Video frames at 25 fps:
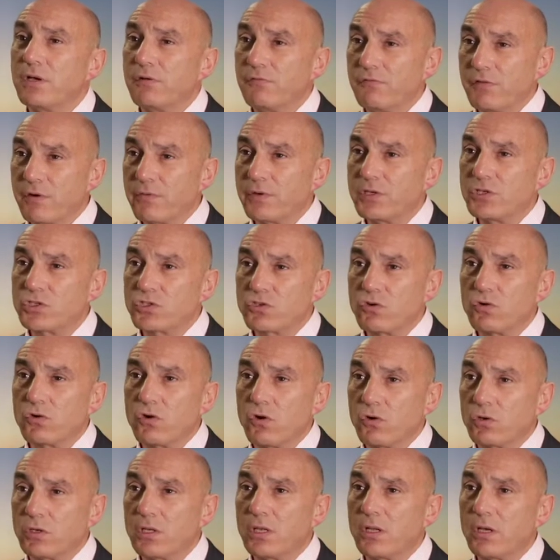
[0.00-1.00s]
a very
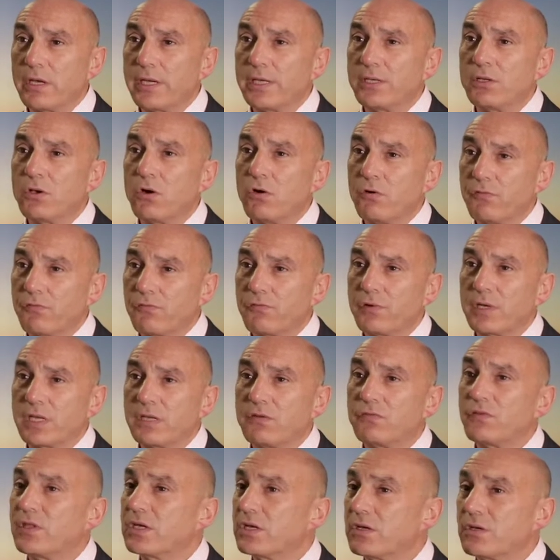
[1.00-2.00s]
strong online offering
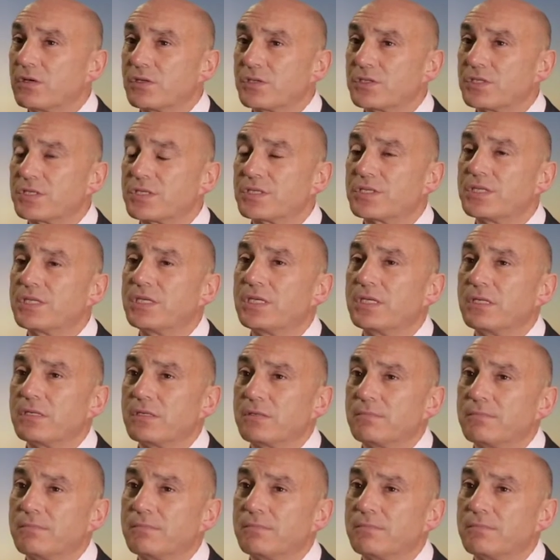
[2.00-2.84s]
if they're going to succeed.